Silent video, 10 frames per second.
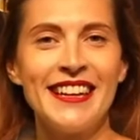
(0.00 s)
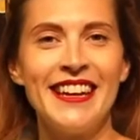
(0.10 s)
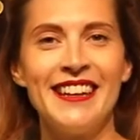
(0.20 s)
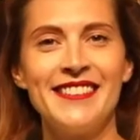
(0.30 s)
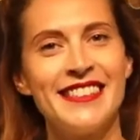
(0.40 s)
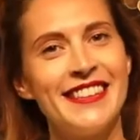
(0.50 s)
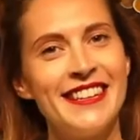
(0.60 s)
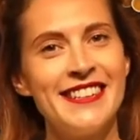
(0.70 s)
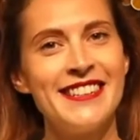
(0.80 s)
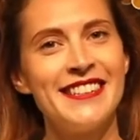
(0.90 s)
leaves and
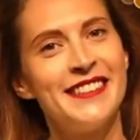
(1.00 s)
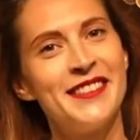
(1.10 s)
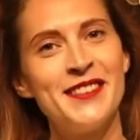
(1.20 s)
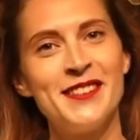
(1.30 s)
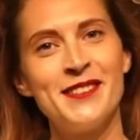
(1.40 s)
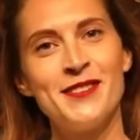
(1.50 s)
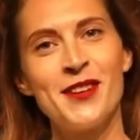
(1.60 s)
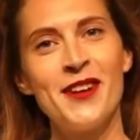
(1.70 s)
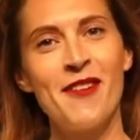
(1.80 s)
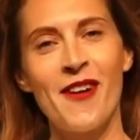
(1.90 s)
then
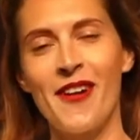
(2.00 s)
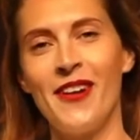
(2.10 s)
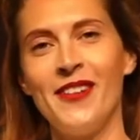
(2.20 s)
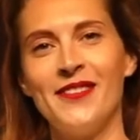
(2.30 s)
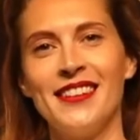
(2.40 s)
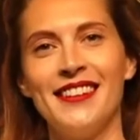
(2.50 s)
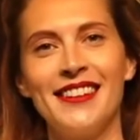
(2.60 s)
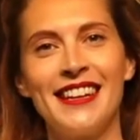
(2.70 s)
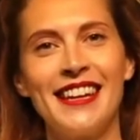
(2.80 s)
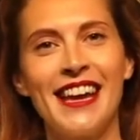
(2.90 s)
drove home
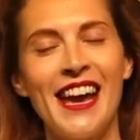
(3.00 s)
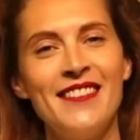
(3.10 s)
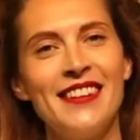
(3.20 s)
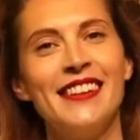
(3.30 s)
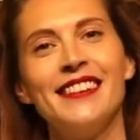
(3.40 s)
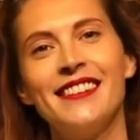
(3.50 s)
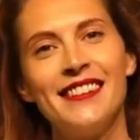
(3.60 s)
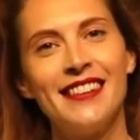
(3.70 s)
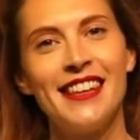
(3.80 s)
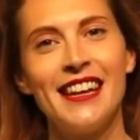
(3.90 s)
and came
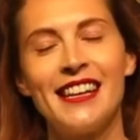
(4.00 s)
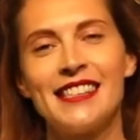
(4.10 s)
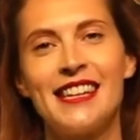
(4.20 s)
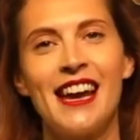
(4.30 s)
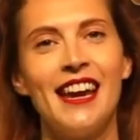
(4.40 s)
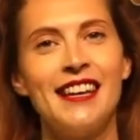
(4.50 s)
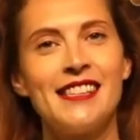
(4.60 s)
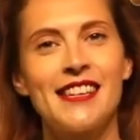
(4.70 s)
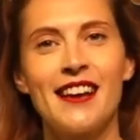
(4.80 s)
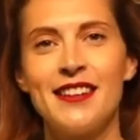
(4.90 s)
in the next day
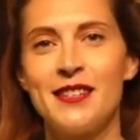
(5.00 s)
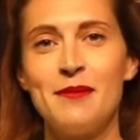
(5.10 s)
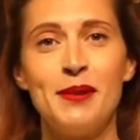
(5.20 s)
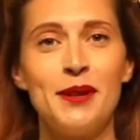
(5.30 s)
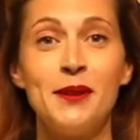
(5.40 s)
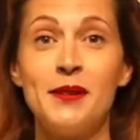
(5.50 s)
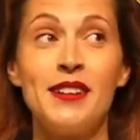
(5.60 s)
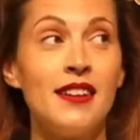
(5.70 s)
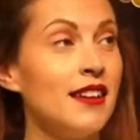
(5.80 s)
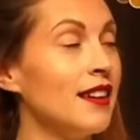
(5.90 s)
and started to
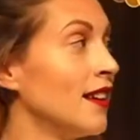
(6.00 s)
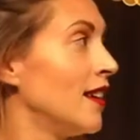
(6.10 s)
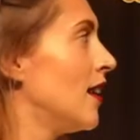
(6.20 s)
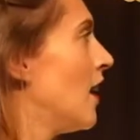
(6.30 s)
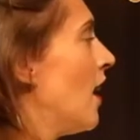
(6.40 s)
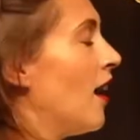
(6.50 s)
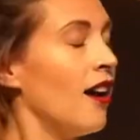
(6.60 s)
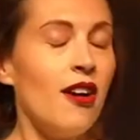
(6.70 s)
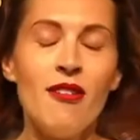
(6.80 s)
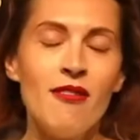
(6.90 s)
build
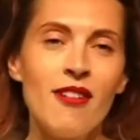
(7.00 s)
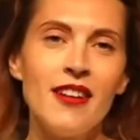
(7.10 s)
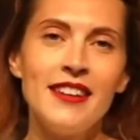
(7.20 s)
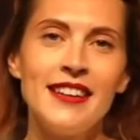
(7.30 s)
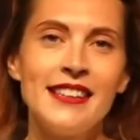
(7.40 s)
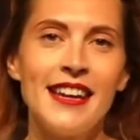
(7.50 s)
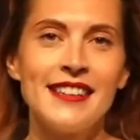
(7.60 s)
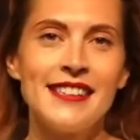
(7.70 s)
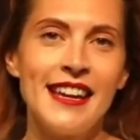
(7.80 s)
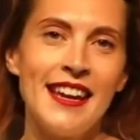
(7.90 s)
what you can
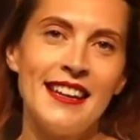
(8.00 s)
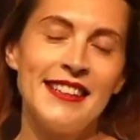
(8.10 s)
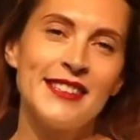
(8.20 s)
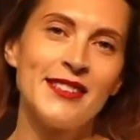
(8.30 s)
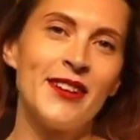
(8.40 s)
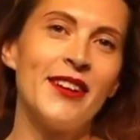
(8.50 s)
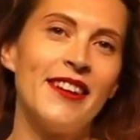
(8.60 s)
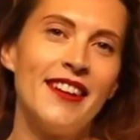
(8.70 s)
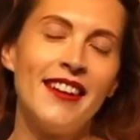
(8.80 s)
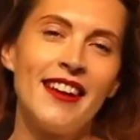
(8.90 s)
now see.
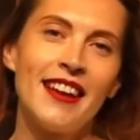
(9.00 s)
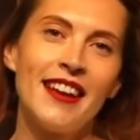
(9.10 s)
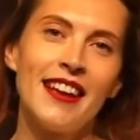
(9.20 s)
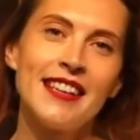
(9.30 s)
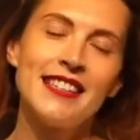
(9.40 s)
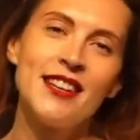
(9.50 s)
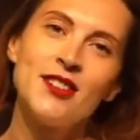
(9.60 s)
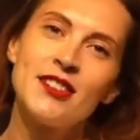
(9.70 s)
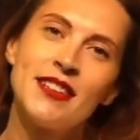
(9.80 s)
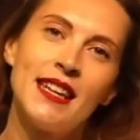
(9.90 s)
So
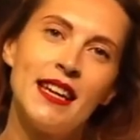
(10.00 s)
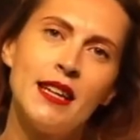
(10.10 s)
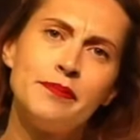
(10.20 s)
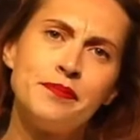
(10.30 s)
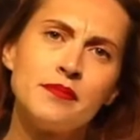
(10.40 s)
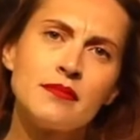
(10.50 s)
essentially,